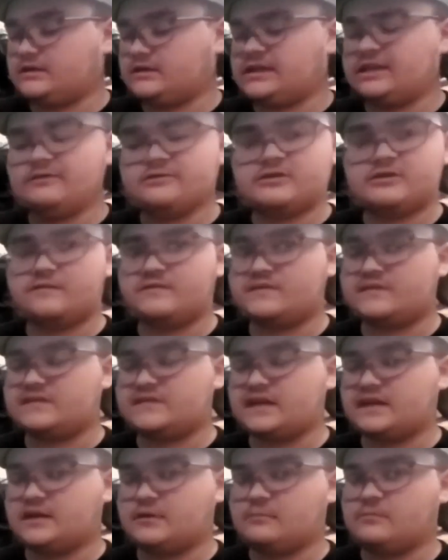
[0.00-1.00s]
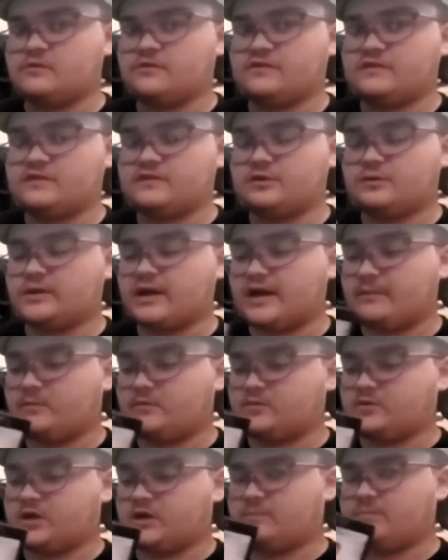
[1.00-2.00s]
Secret Service does not come with a Dolby
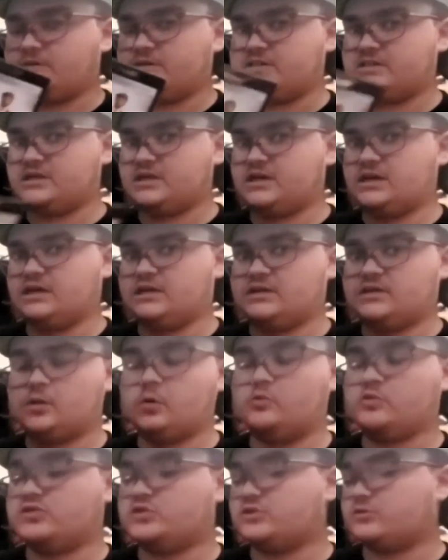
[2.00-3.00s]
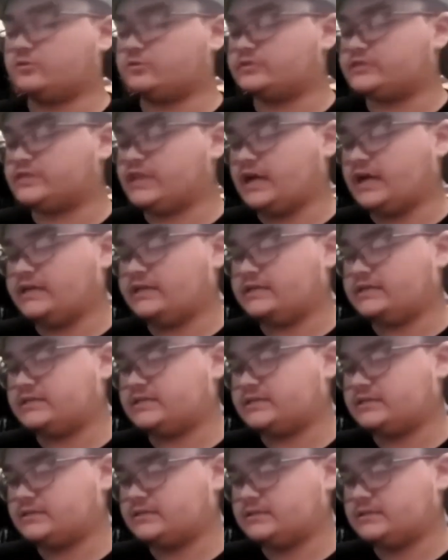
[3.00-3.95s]
Atmos track, but Golden Circle does.